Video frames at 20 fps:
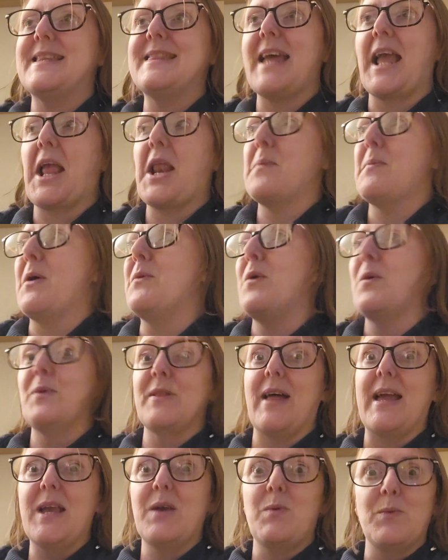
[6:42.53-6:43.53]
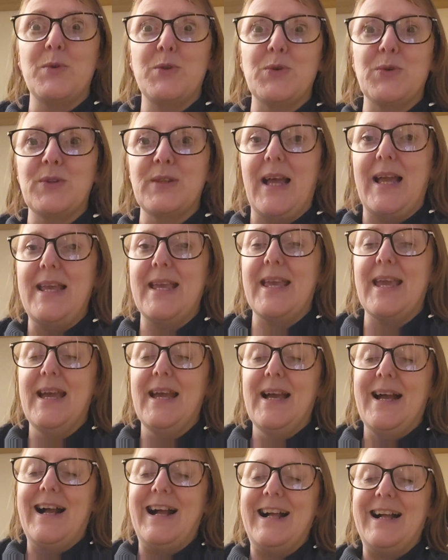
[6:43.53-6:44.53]
thinking about what we like, what we don't like,
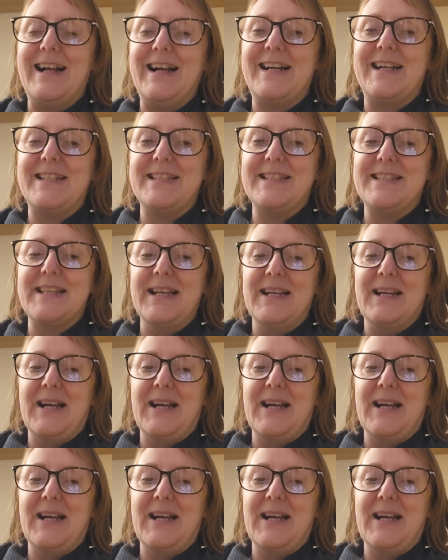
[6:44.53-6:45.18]
and